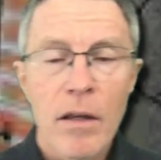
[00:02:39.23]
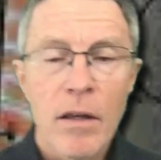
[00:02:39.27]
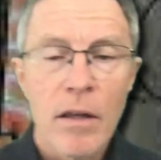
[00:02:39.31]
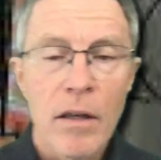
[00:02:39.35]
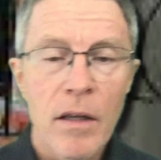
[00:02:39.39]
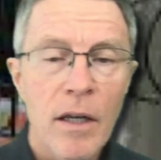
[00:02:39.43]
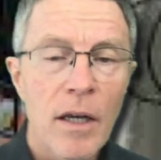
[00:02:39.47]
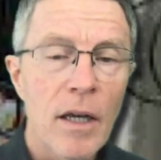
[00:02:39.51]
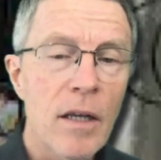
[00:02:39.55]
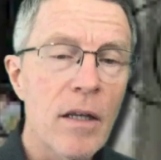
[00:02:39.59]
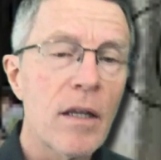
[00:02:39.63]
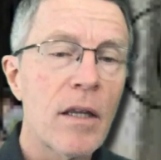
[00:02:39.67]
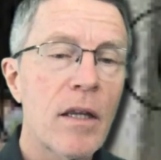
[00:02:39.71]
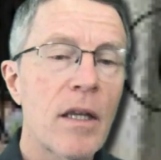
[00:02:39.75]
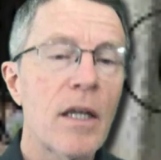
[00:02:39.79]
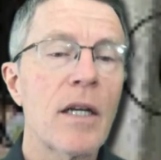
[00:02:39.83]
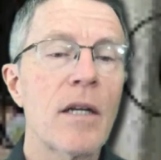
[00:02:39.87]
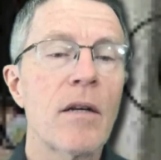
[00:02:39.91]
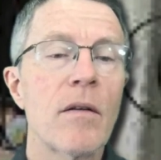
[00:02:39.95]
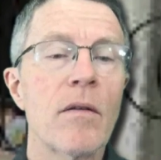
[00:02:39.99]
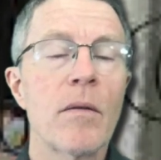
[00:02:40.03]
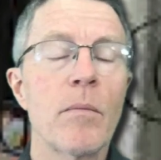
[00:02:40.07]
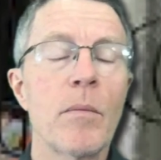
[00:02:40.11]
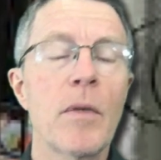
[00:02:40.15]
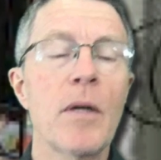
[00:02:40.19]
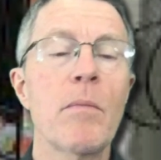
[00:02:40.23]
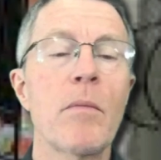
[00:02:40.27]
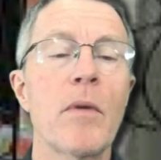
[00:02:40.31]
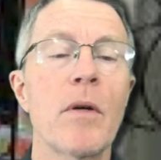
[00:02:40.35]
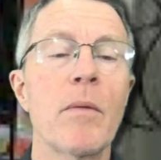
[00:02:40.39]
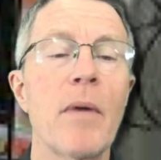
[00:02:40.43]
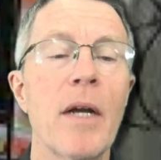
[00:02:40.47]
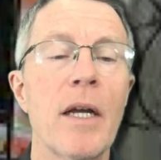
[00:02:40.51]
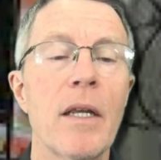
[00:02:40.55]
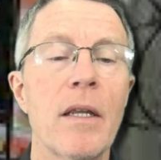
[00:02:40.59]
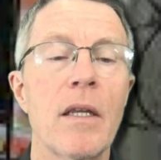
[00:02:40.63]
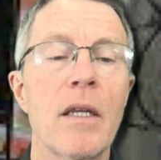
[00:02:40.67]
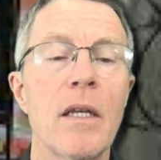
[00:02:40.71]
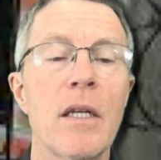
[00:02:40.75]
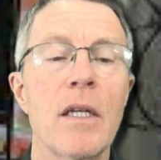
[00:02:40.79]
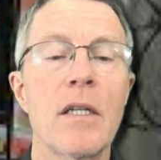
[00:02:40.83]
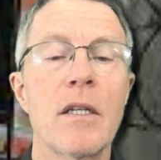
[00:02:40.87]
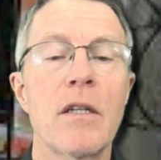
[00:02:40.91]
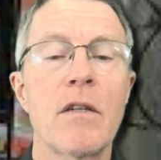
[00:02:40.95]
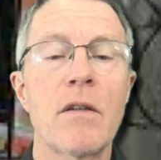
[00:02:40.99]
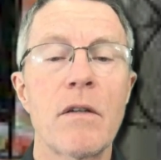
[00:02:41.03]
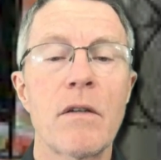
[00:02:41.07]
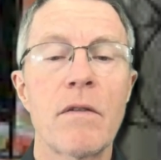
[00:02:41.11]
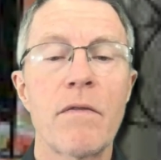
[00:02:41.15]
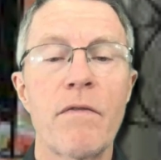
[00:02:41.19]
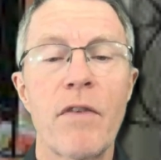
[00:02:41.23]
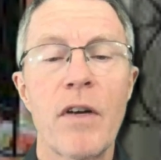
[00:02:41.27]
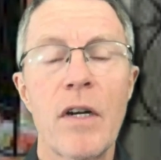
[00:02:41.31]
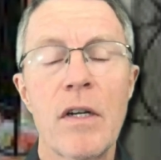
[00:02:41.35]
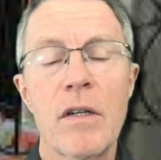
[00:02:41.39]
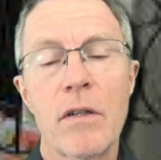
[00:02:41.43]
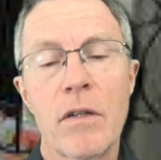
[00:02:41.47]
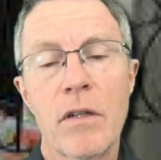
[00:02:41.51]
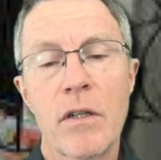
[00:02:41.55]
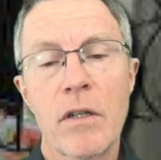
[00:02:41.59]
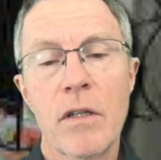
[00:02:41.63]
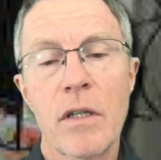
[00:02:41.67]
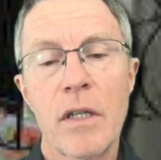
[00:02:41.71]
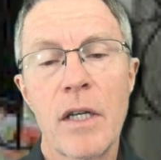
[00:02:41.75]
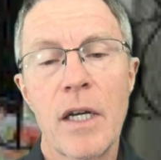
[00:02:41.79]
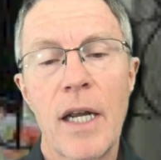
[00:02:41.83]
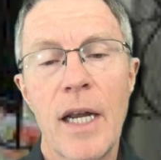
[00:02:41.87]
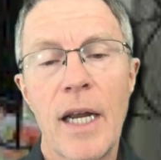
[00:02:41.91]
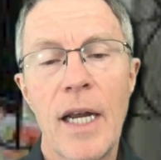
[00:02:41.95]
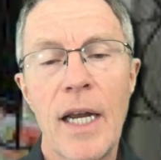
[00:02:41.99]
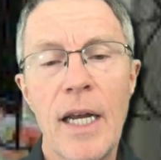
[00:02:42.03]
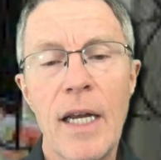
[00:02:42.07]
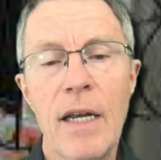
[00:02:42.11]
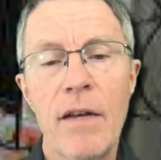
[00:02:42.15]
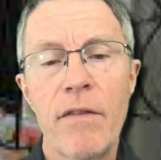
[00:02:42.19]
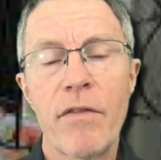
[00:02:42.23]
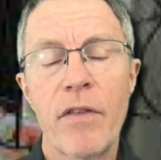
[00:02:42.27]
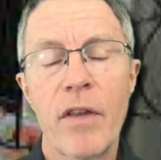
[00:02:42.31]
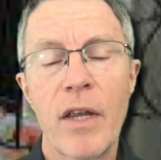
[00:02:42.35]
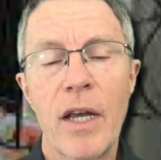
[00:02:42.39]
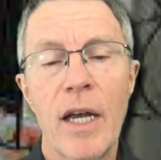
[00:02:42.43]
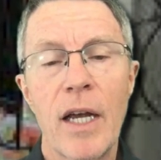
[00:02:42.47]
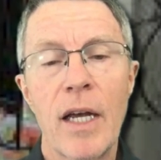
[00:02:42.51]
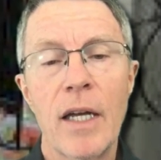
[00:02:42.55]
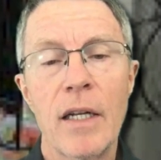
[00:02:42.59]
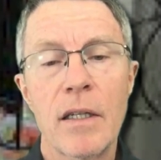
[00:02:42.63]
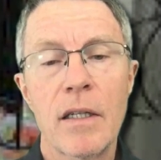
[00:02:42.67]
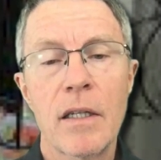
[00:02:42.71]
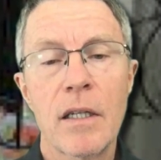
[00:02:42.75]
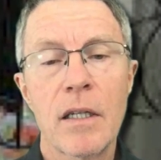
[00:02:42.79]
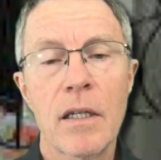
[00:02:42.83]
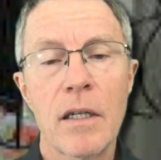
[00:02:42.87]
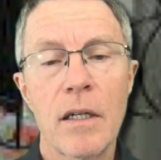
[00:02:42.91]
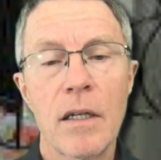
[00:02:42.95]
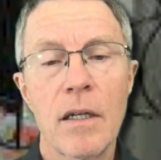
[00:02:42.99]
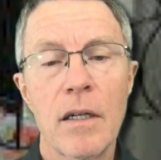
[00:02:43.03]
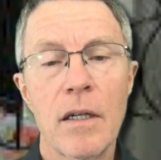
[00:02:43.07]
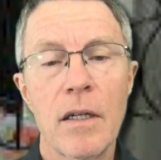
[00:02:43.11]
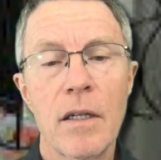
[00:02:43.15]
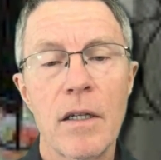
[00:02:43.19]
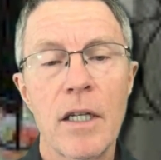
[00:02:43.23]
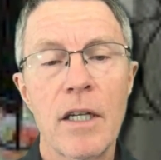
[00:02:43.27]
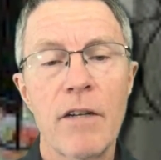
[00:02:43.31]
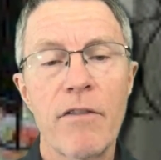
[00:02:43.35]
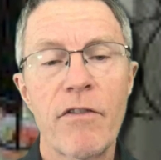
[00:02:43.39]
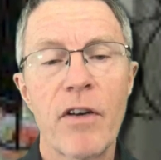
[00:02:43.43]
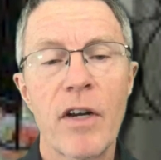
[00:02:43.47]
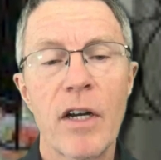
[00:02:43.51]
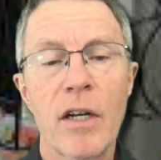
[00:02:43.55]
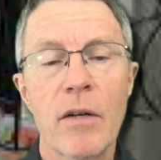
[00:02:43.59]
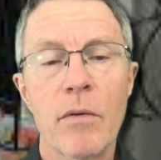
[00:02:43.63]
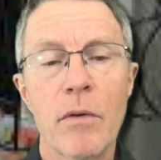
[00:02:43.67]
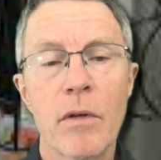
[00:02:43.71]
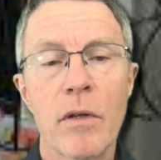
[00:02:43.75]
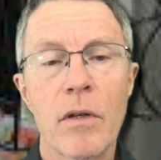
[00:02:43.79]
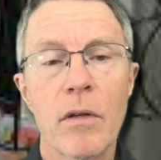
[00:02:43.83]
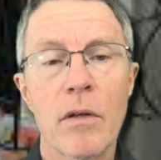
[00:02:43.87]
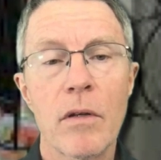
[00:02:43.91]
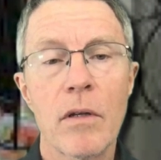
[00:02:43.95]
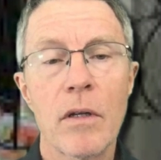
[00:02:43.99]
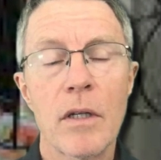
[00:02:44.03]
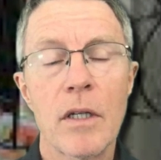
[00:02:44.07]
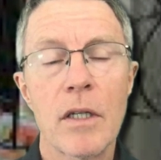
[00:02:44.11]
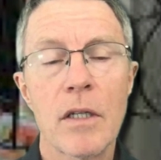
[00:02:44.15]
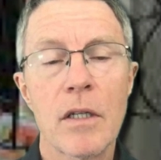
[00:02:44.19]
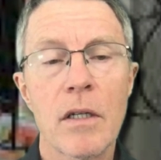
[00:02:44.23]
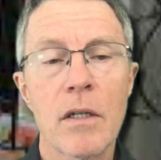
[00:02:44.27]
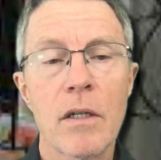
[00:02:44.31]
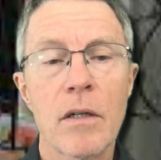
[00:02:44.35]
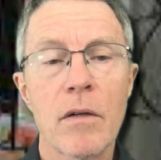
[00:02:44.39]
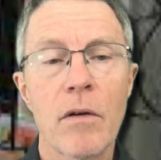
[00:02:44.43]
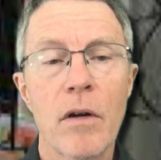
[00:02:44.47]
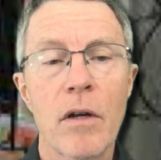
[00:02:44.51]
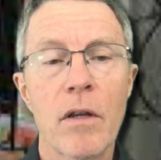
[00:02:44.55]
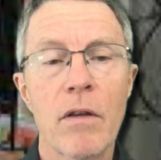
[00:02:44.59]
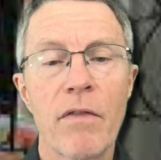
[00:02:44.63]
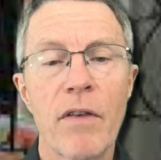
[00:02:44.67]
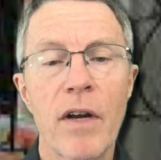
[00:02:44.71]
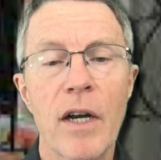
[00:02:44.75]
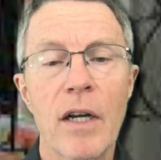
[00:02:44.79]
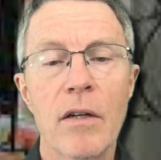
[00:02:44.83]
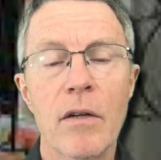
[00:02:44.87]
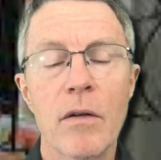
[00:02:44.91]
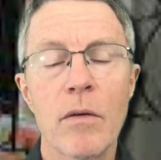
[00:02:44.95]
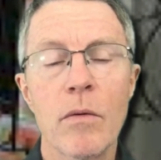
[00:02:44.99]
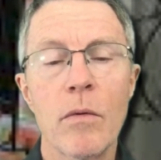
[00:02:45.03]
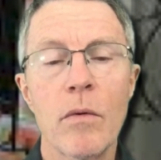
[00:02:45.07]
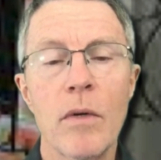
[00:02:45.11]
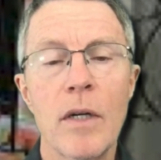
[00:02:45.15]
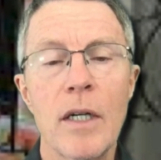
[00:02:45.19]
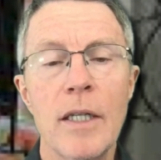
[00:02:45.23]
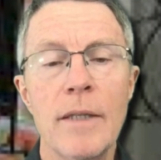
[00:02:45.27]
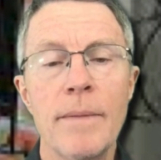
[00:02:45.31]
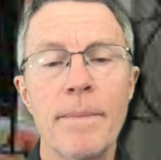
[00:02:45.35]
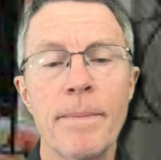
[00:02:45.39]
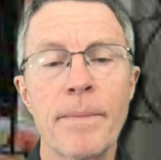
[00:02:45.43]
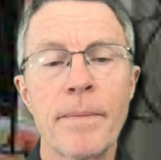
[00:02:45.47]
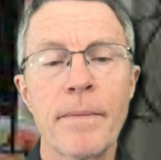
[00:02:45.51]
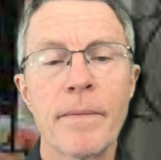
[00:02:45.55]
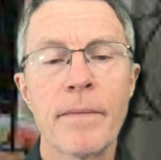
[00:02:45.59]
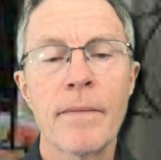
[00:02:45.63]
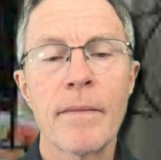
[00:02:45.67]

The other thing to remember about these folks that have that uh, defect with insulin growth factor one,